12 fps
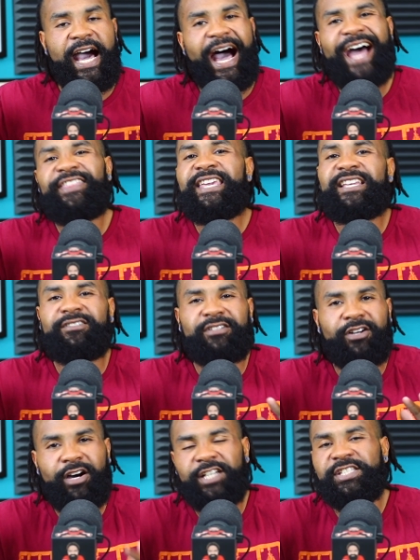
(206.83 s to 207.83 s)
I think
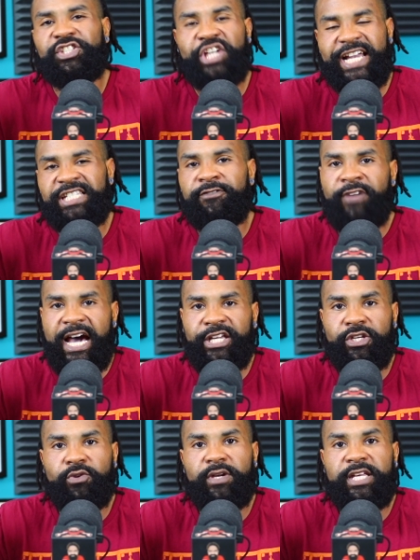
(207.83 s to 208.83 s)
Austin Jackson's
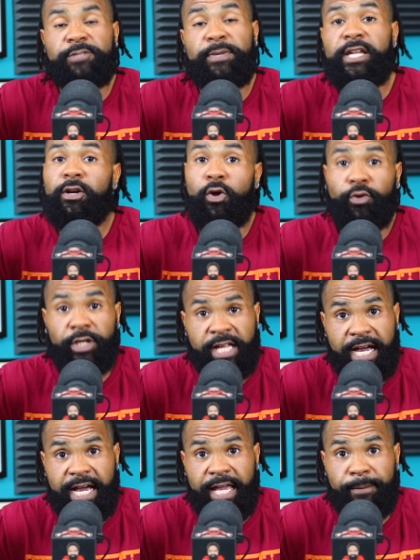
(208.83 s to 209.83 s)
value is being an older
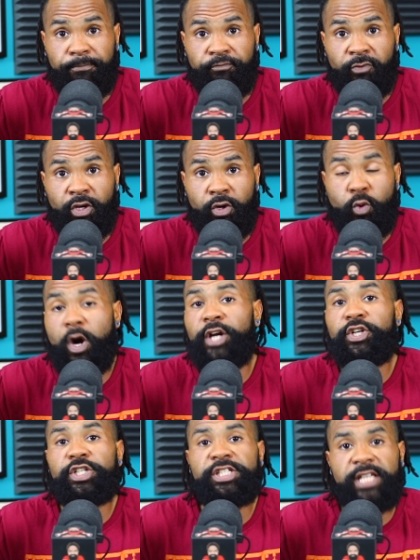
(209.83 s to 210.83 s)
guy who
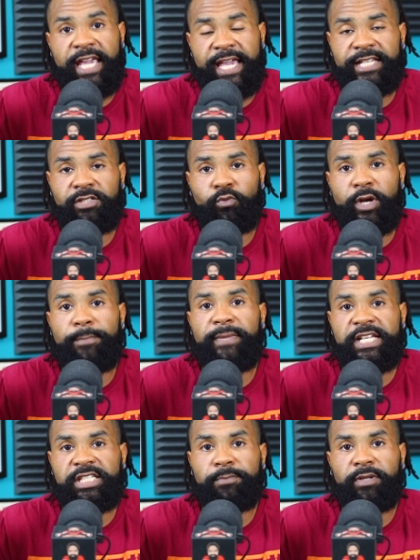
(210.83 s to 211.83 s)
understands what it
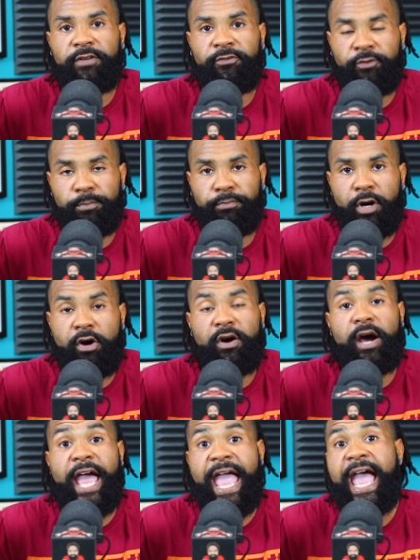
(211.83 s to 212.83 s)
means to play
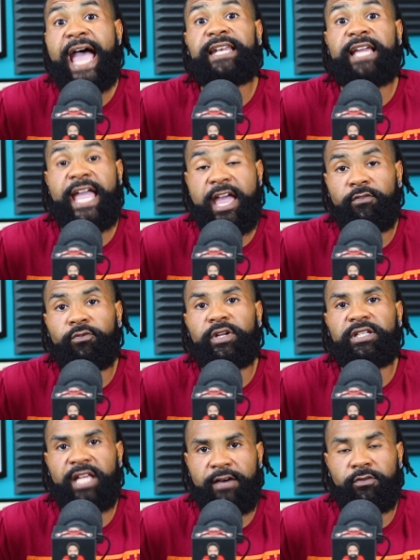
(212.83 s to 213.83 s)
football at
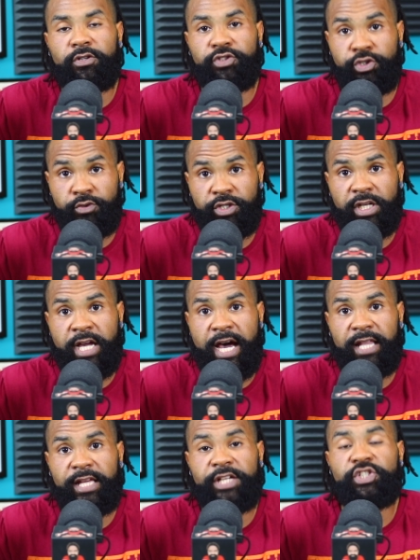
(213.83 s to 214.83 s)
every level, junior
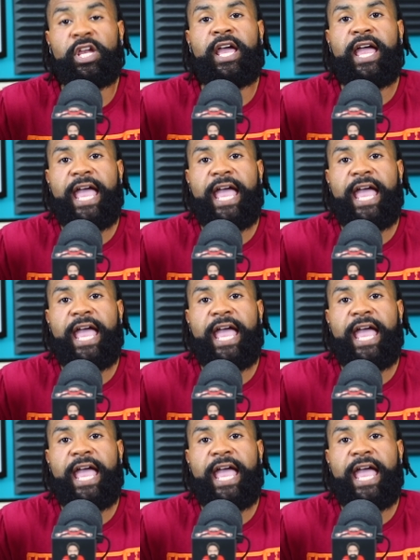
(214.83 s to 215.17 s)
college,